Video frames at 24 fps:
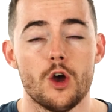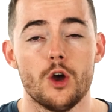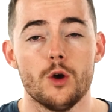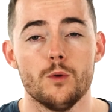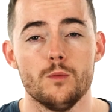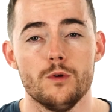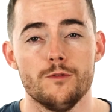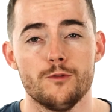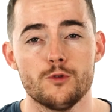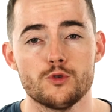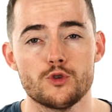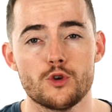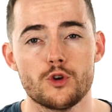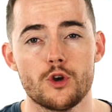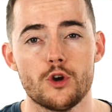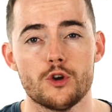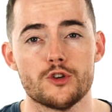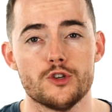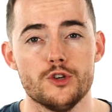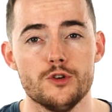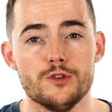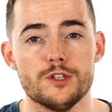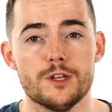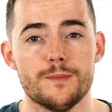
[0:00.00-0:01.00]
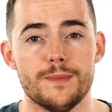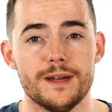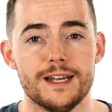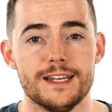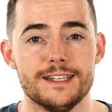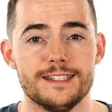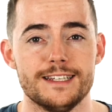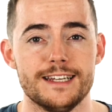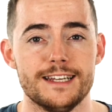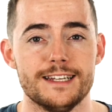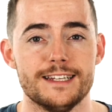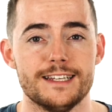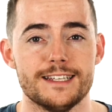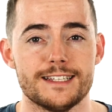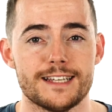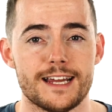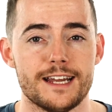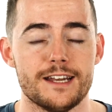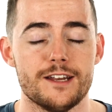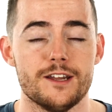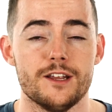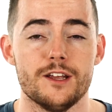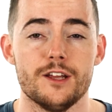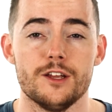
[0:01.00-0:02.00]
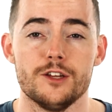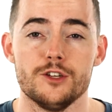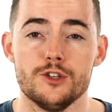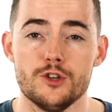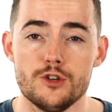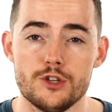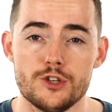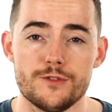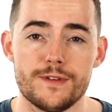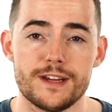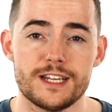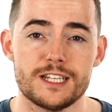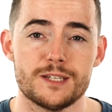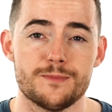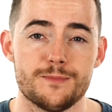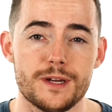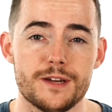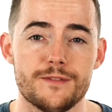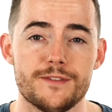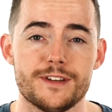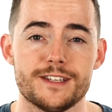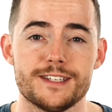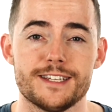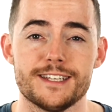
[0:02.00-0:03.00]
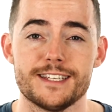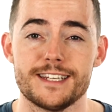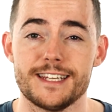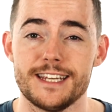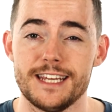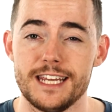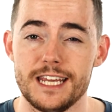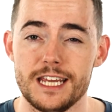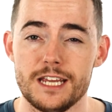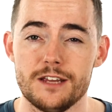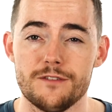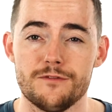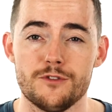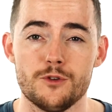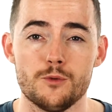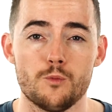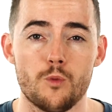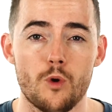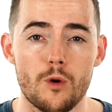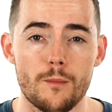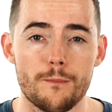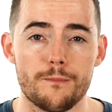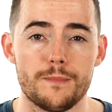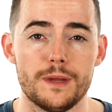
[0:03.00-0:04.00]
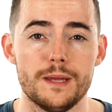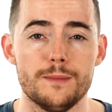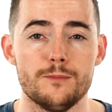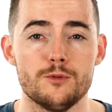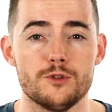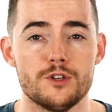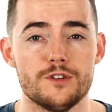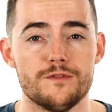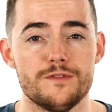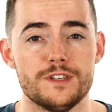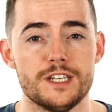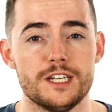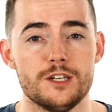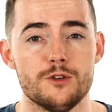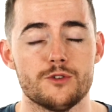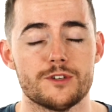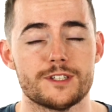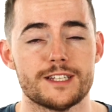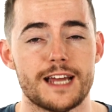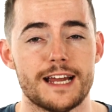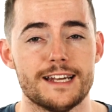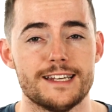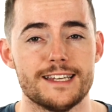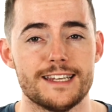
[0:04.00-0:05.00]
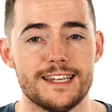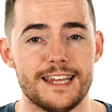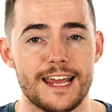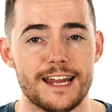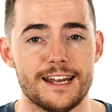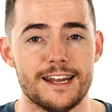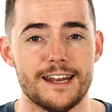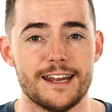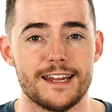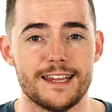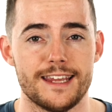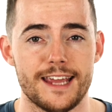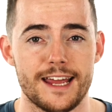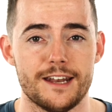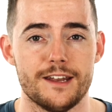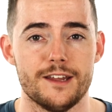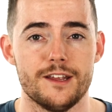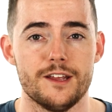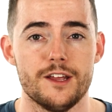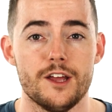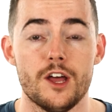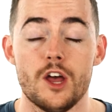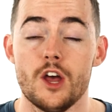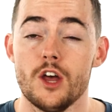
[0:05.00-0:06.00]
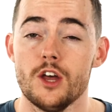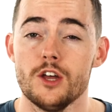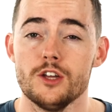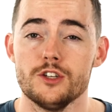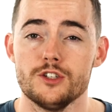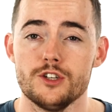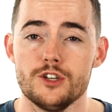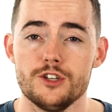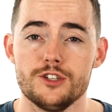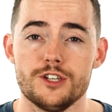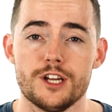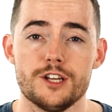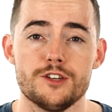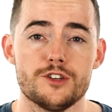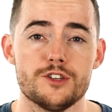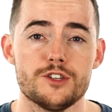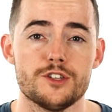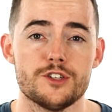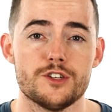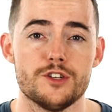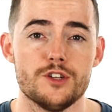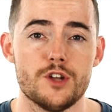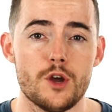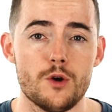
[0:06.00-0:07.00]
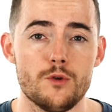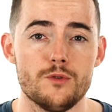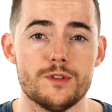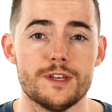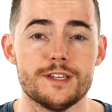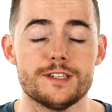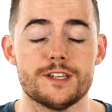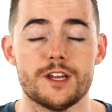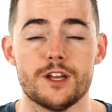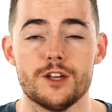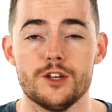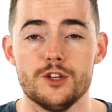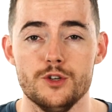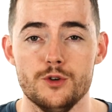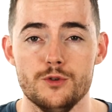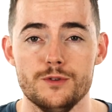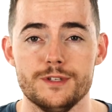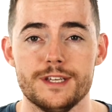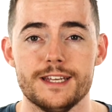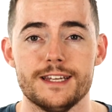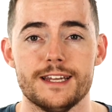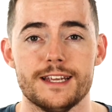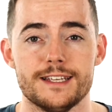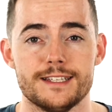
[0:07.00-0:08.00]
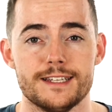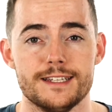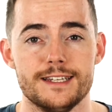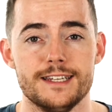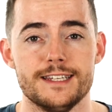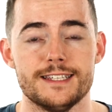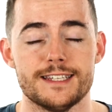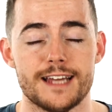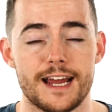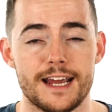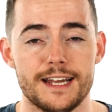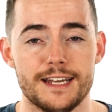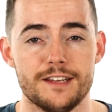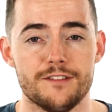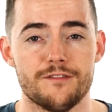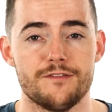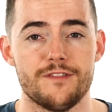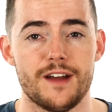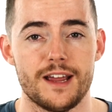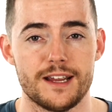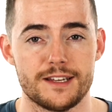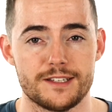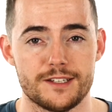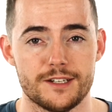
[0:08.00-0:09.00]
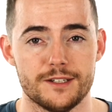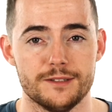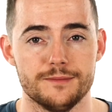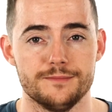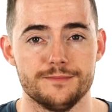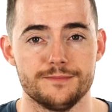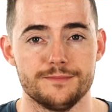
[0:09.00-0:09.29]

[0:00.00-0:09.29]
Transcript: We've also got usability and design. User experience is key if you want people to visit your site again and again. Search engines know this and use it as a deciding factor.